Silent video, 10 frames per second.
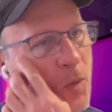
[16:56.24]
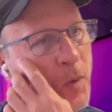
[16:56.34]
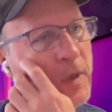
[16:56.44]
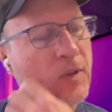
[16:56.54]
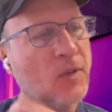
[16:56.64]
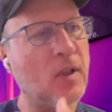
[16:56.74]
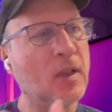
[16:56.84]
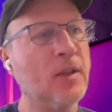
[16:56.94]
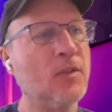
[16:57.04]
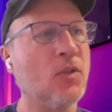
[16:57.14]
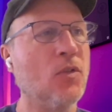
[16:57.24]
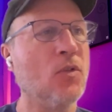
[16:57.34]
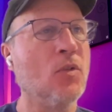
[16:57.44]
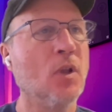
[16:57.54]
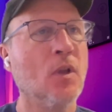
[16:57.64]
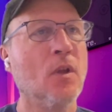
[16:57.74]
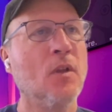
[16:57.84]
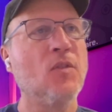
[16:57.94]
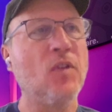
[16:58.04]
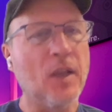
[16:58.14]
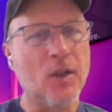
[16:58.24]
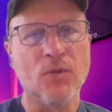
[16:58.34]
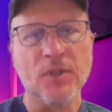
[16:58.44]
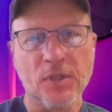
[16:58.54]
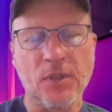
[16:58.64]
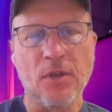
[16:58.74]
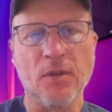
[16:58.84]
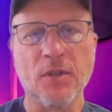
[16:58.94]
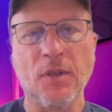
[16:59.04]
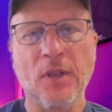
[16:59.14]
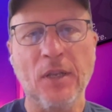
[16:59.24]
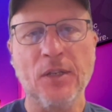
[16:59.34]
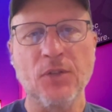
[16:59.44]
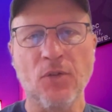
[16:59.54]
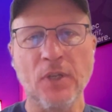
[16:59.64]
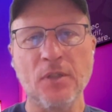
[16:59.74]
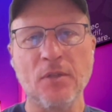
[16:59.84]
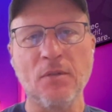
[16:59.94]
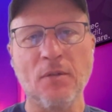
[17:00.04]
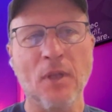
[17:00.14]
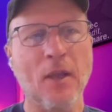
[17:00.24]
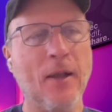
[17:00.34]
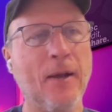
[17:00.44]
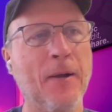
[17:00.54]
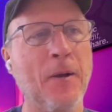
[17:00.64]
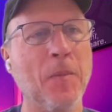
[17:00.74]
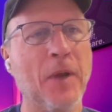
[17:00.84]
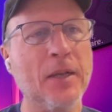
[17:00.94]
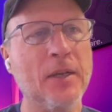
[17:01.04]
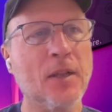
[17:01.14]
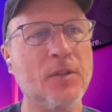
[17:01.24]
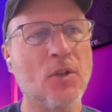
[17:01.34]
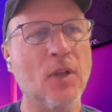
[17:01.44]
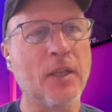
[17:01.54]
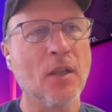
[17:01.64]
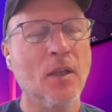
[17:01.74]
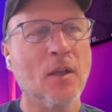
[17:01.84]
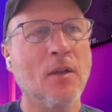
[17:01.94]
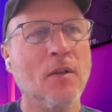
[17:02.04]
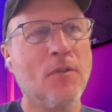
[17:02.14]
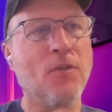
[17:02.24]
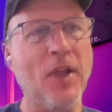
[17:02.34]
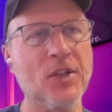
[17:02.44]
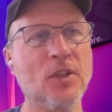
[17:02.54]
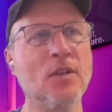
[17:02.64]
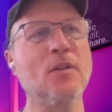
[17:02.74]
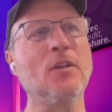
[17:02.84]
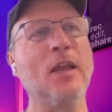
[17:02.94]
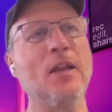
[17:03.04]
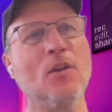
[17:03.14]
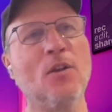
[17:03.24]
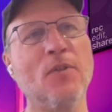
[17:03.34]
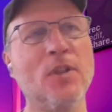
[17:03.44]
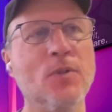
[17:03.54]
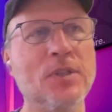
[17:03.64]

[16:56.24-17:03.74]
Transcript: When you're selling to tech-resistant industries, and so like fashion and a lot of other